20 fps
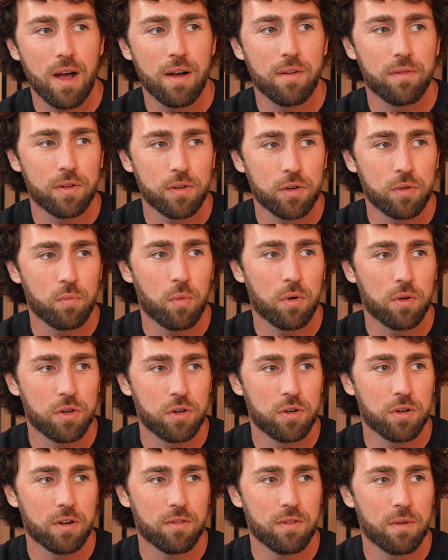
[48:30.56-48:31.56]
have one
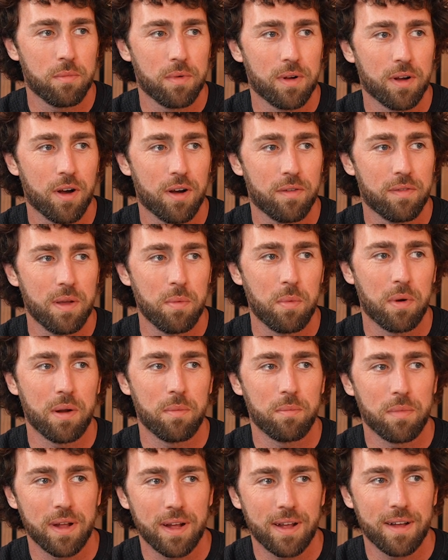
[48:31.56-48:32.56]
sugar in my coffee, but
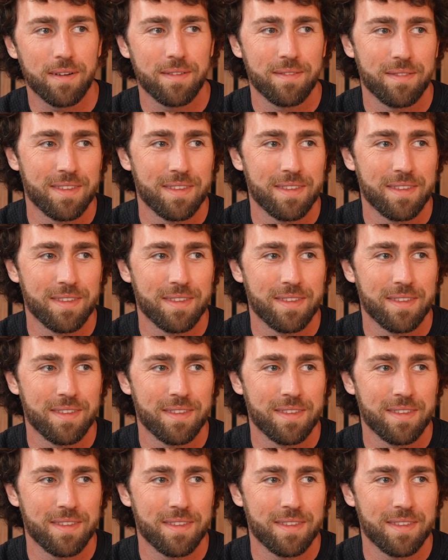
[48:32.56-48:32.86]
I'm like,